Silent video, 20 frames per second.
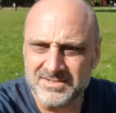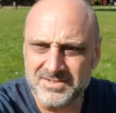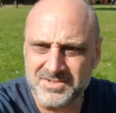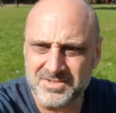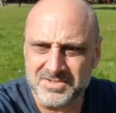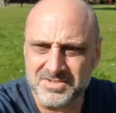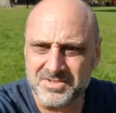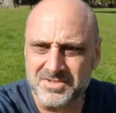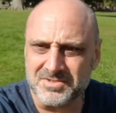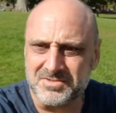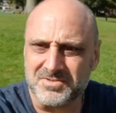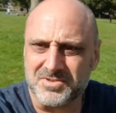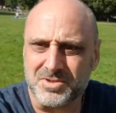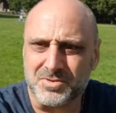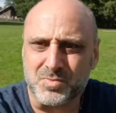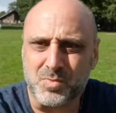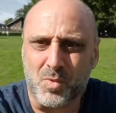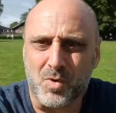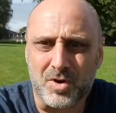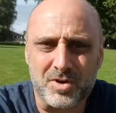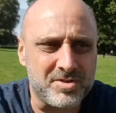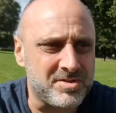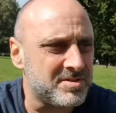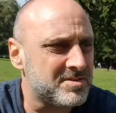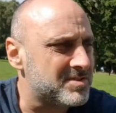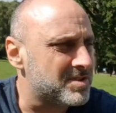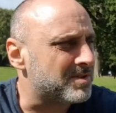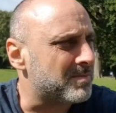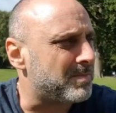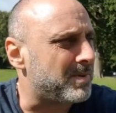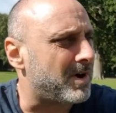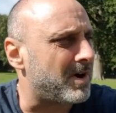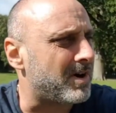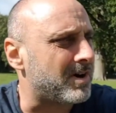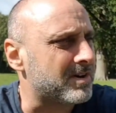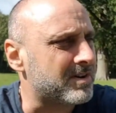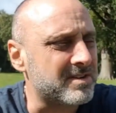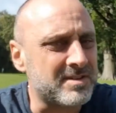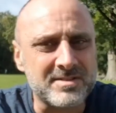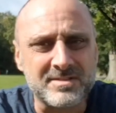Just just walked to the
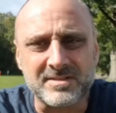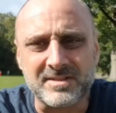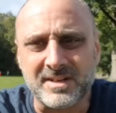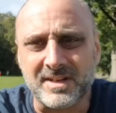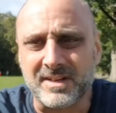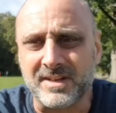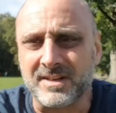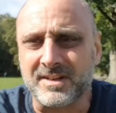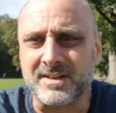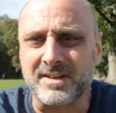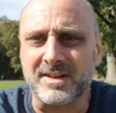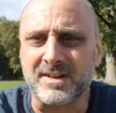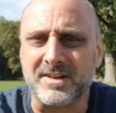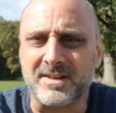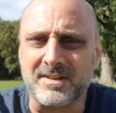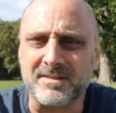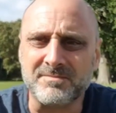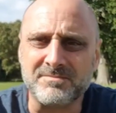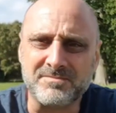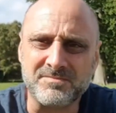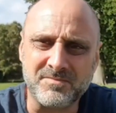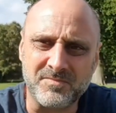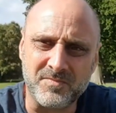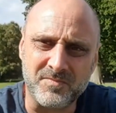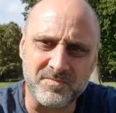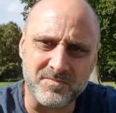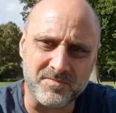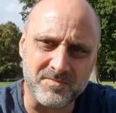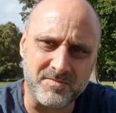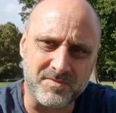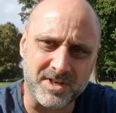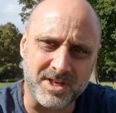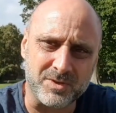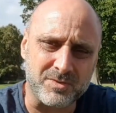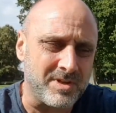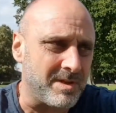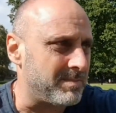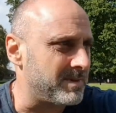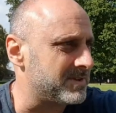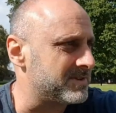park and uh,
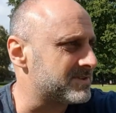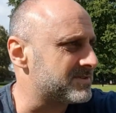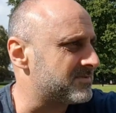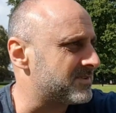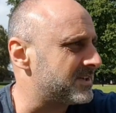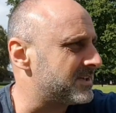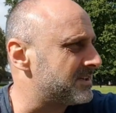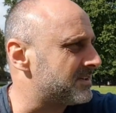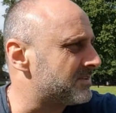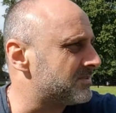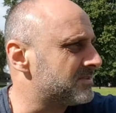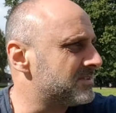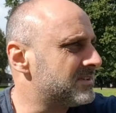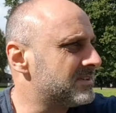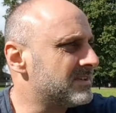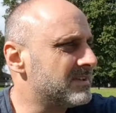videotaping this video.